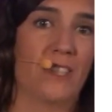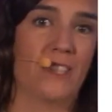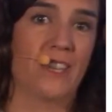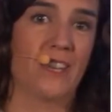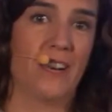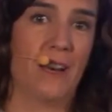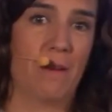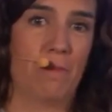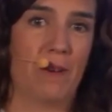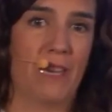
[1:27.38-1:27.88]

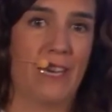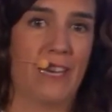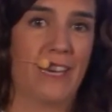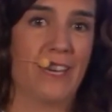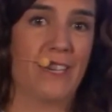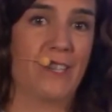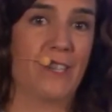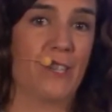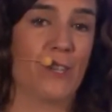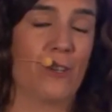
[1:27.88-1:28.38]
their
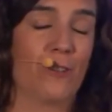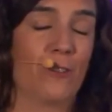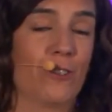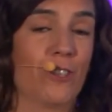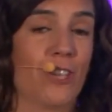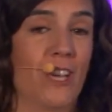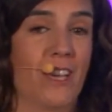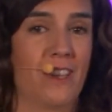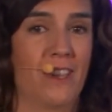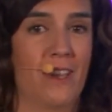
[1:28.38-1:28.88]

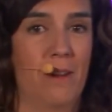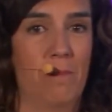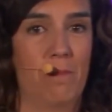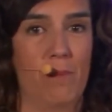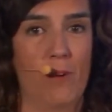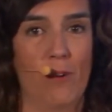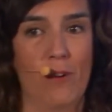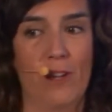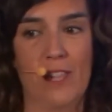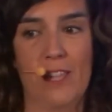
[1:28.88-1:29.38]
applications and
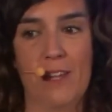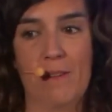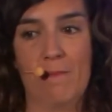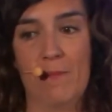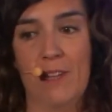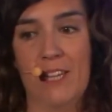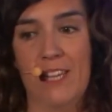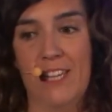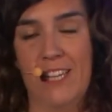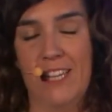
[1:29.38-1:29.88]
deploy
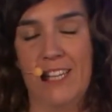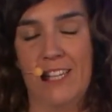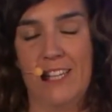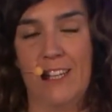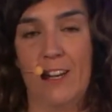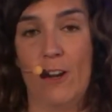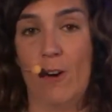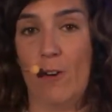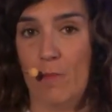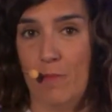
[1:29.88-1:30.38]
them
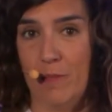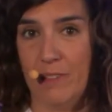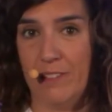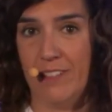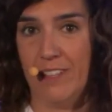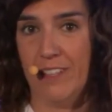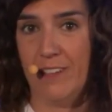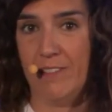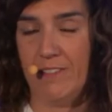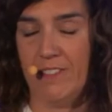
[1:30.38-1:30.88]
in
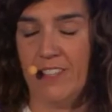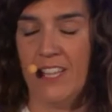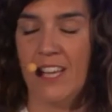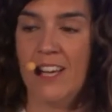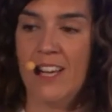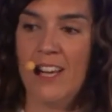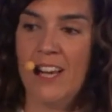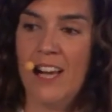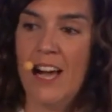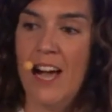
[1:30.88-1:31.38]
OpenShift
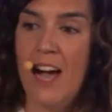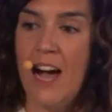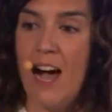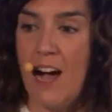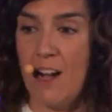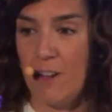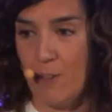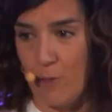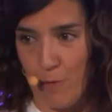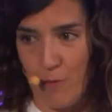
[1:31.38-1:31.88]

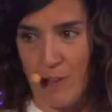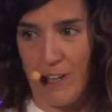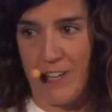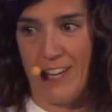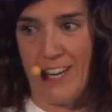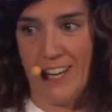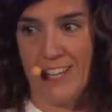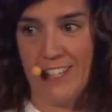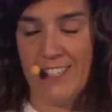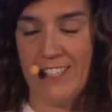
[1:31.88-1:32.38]
and
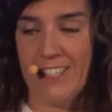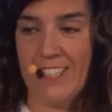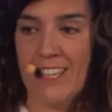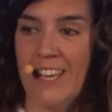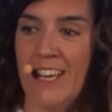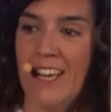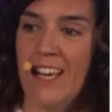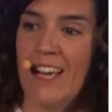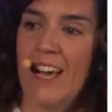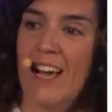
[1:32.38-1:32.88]
Kubernetes.
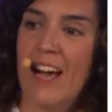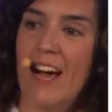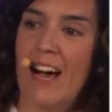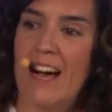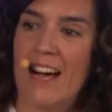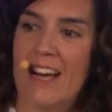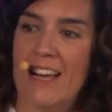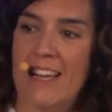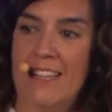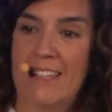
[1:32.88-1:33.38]

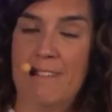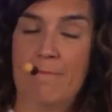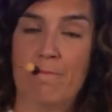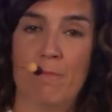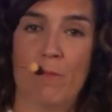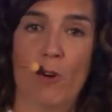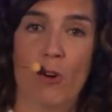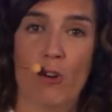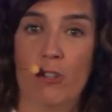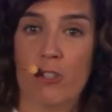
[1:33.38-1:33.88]

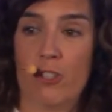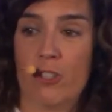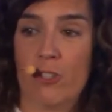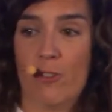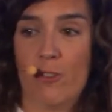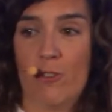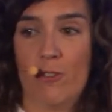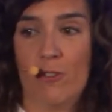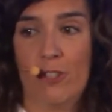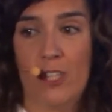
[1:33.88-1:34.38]
I'm
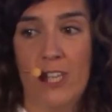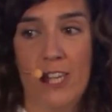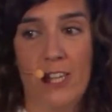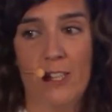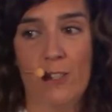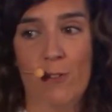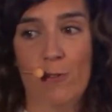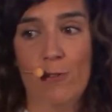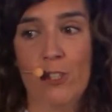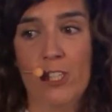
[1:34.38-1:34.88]
also
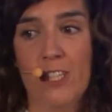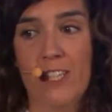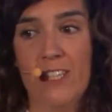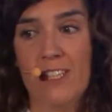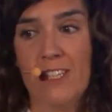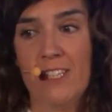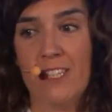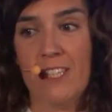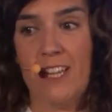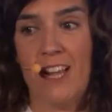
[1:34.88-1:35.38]
J
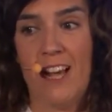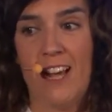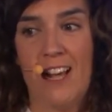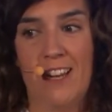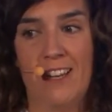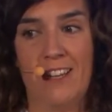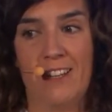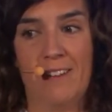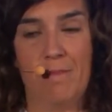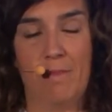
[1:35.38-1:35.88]
Duches
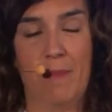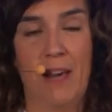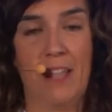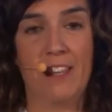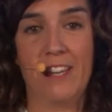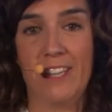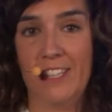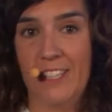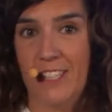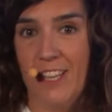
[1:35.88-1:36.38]
and
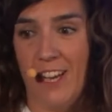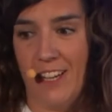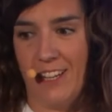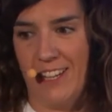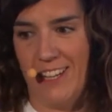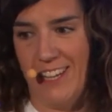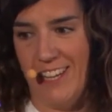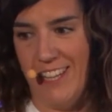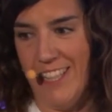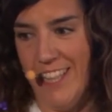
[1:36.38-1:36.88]
Madrid Jack
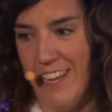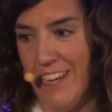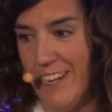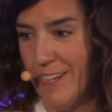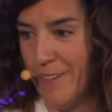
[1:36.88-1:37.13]
leader.